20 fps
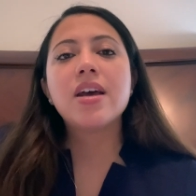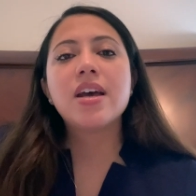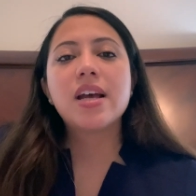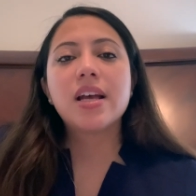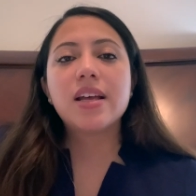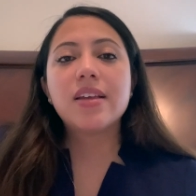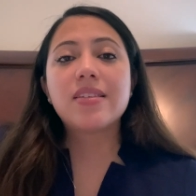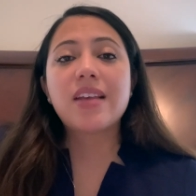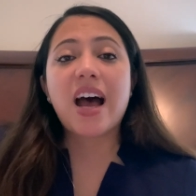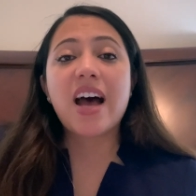
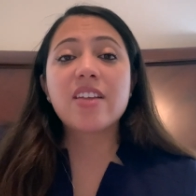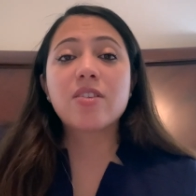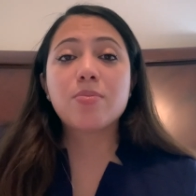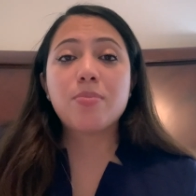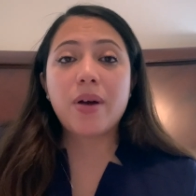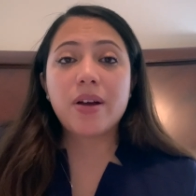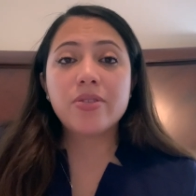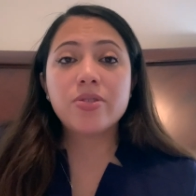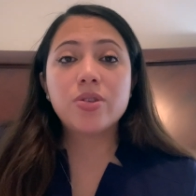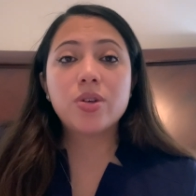is
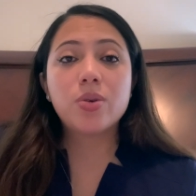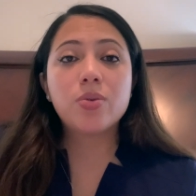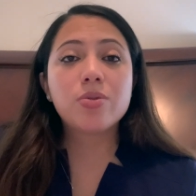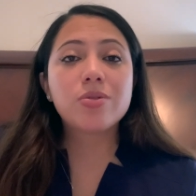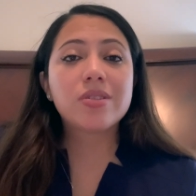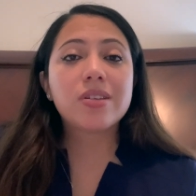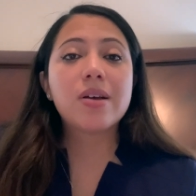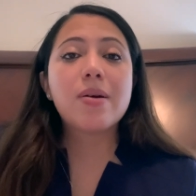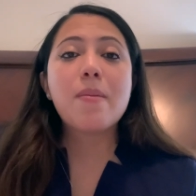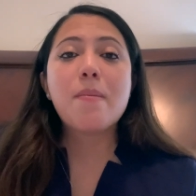
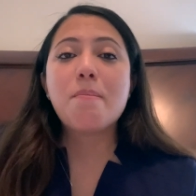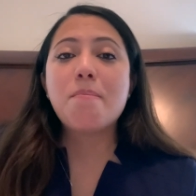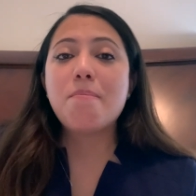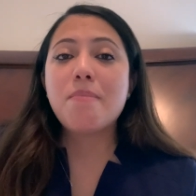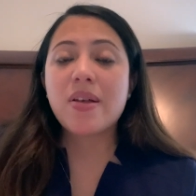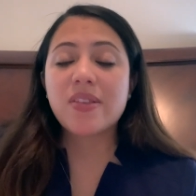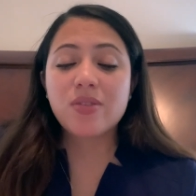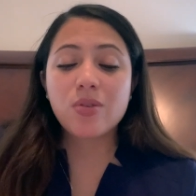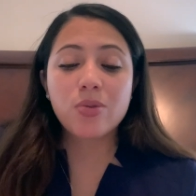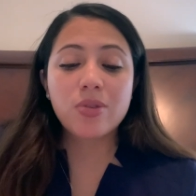asbestos,
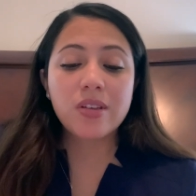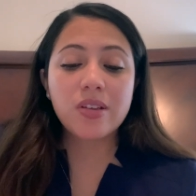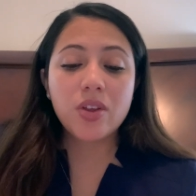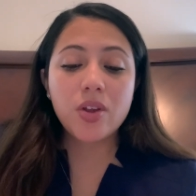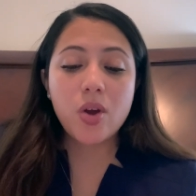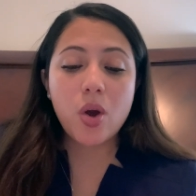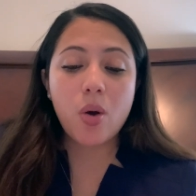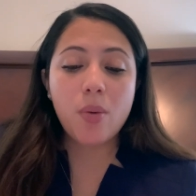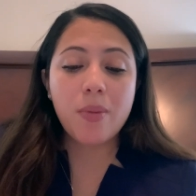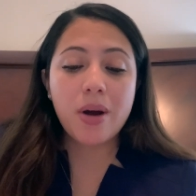
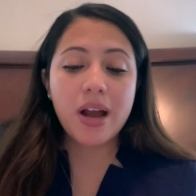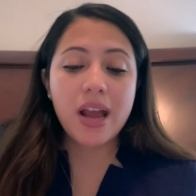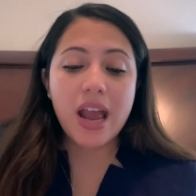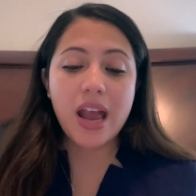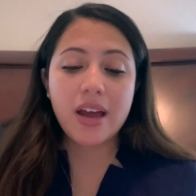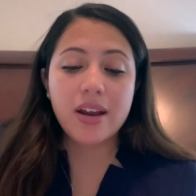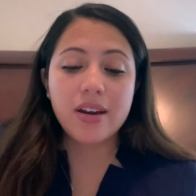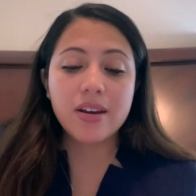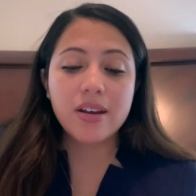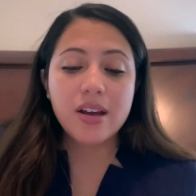mesothelioma,
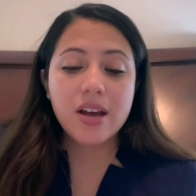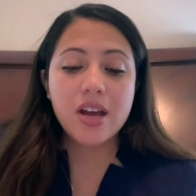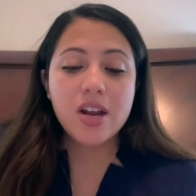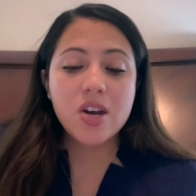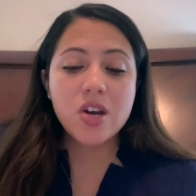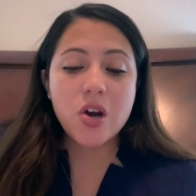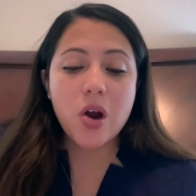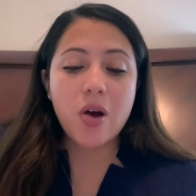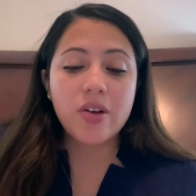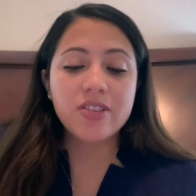and
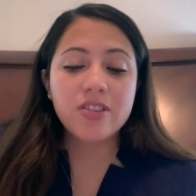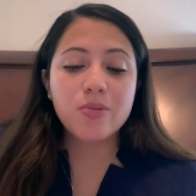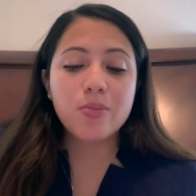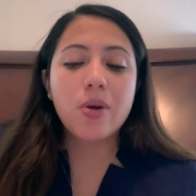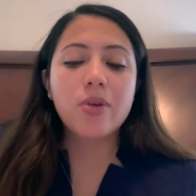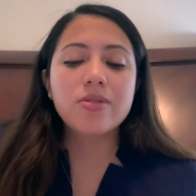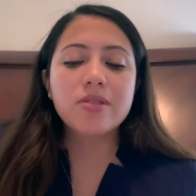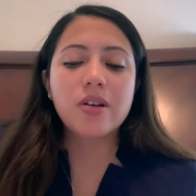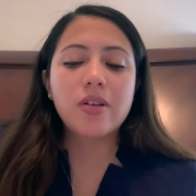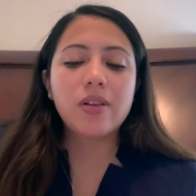non-small
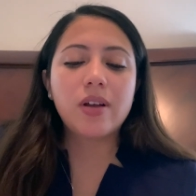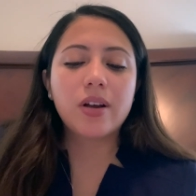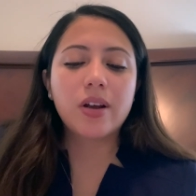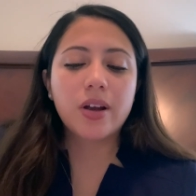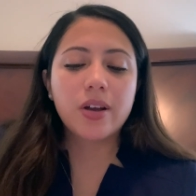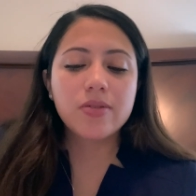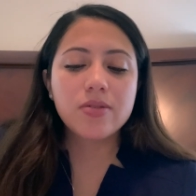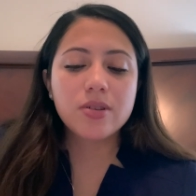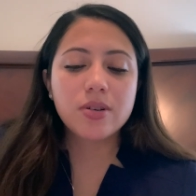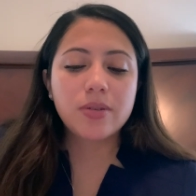cell lung
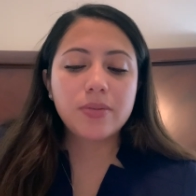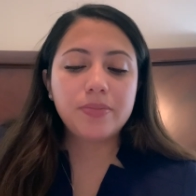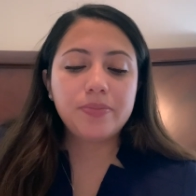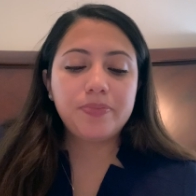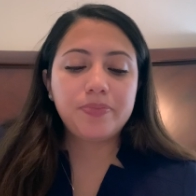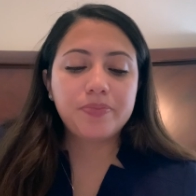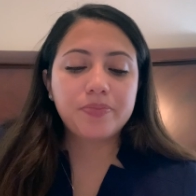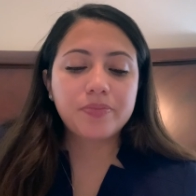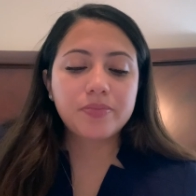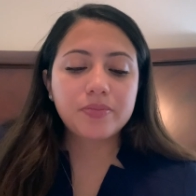cancer.
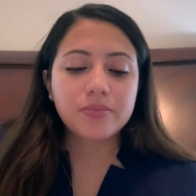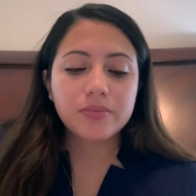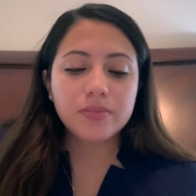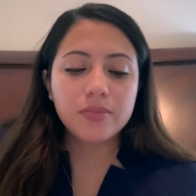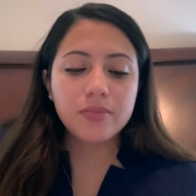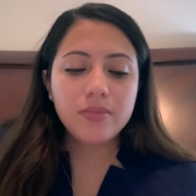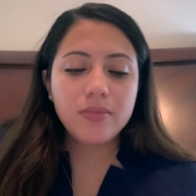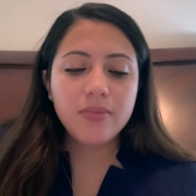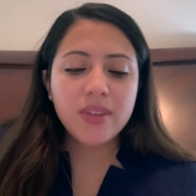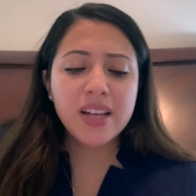
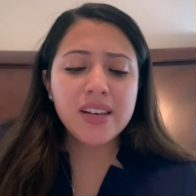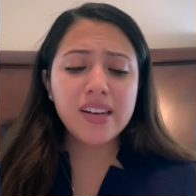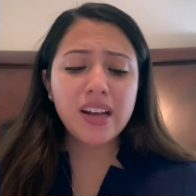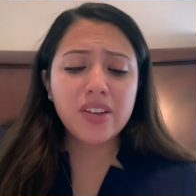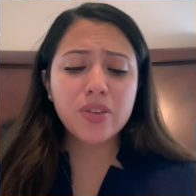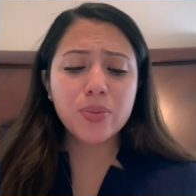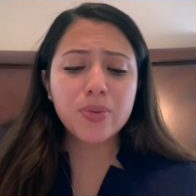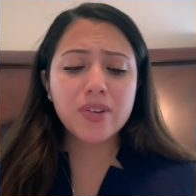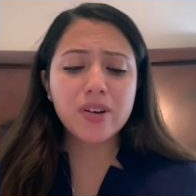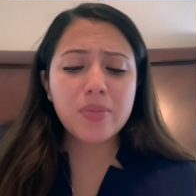
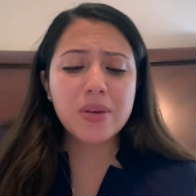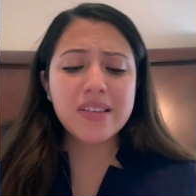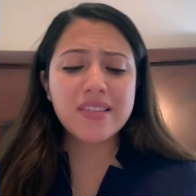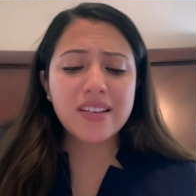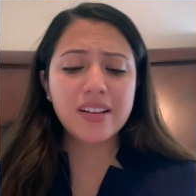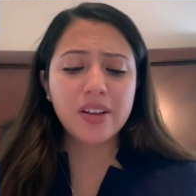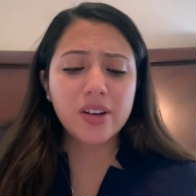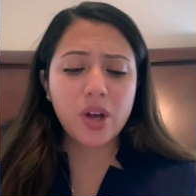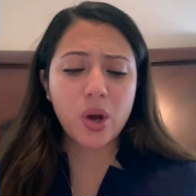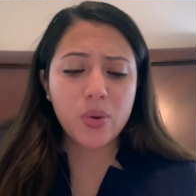Next one's going to be
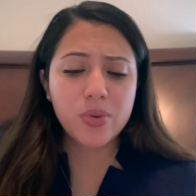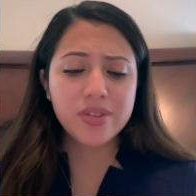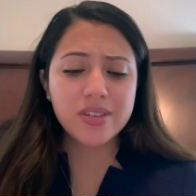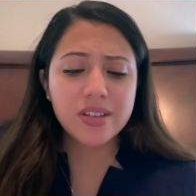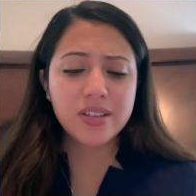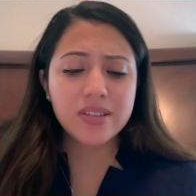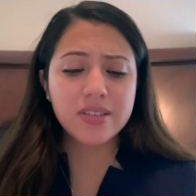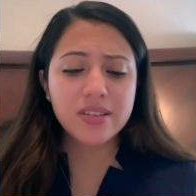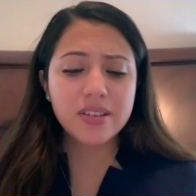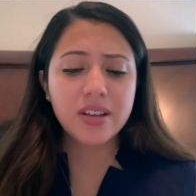
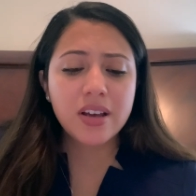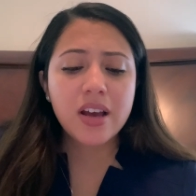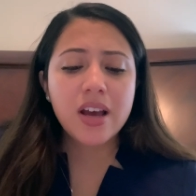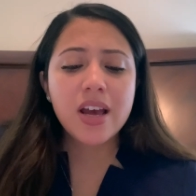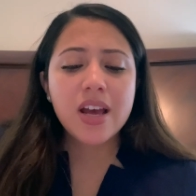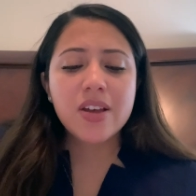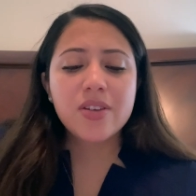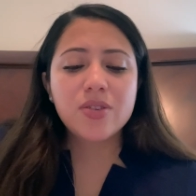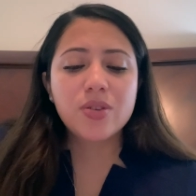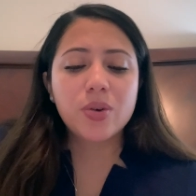silicosis.
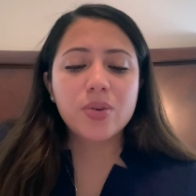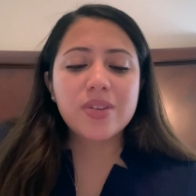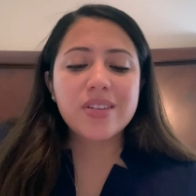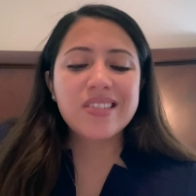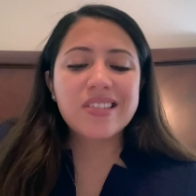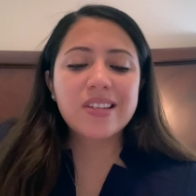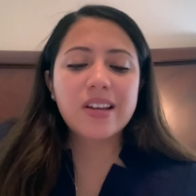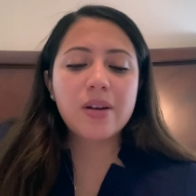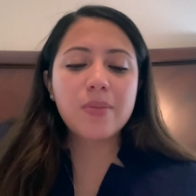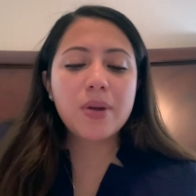So this
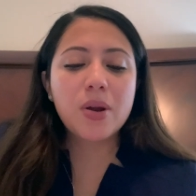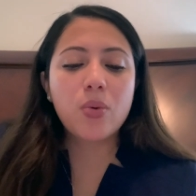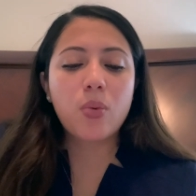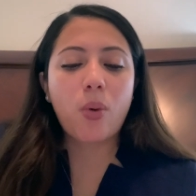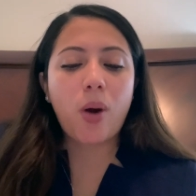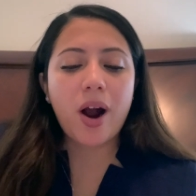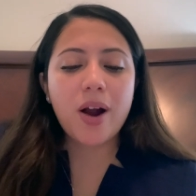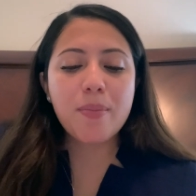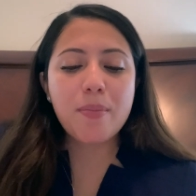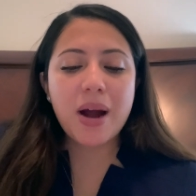is going to be
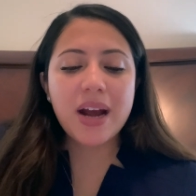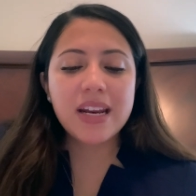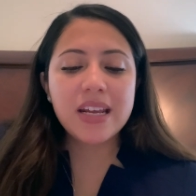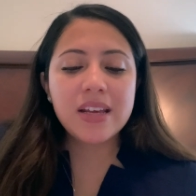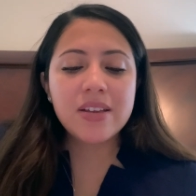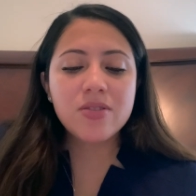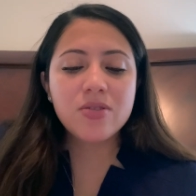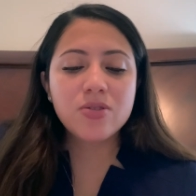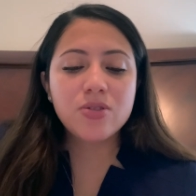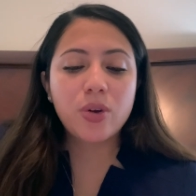rock
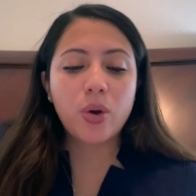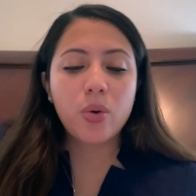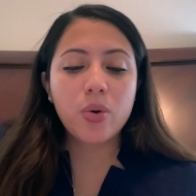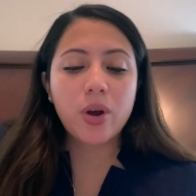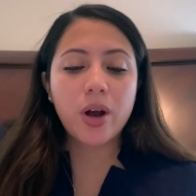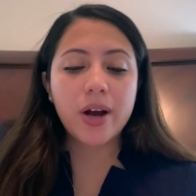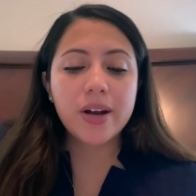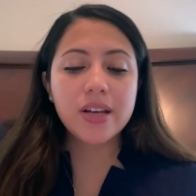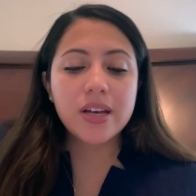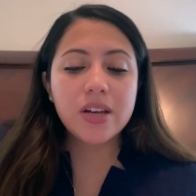mining, stone
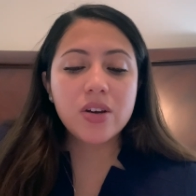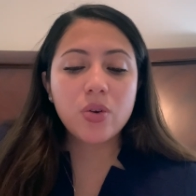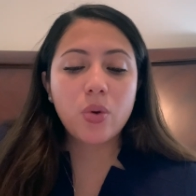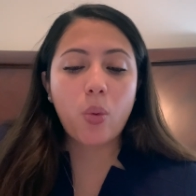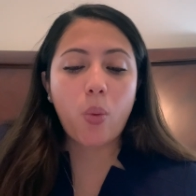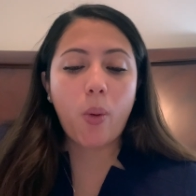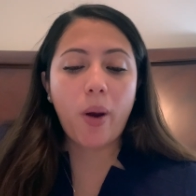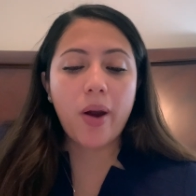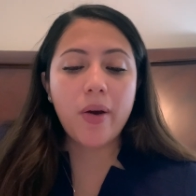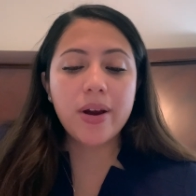cutting,
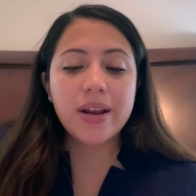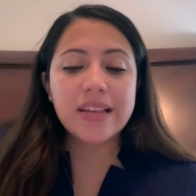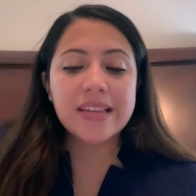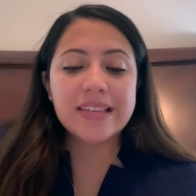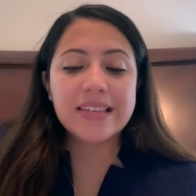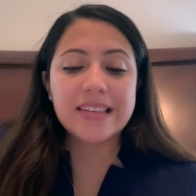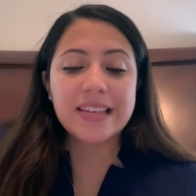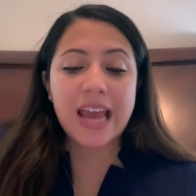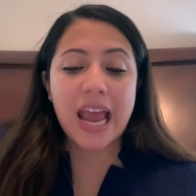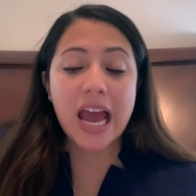quarrying,
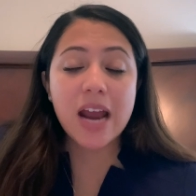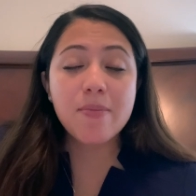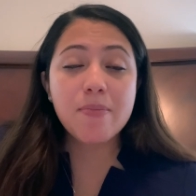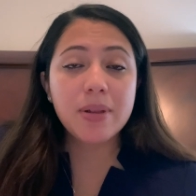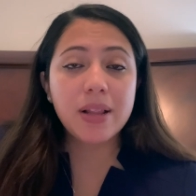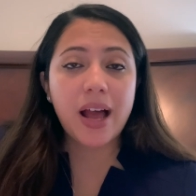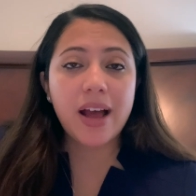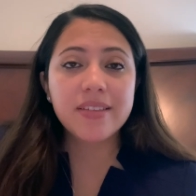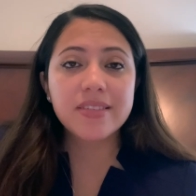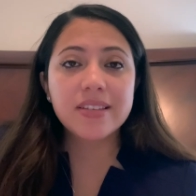sand
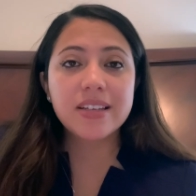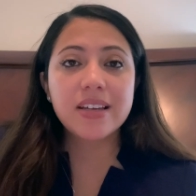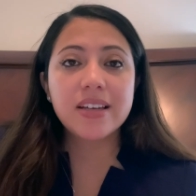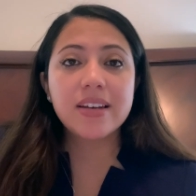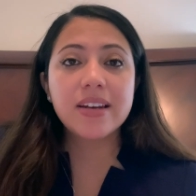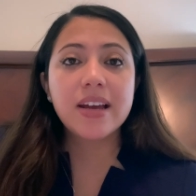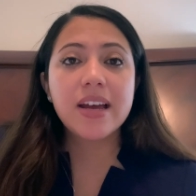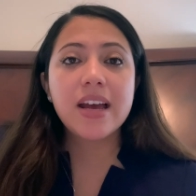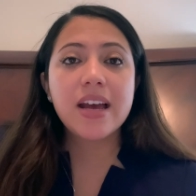blasting.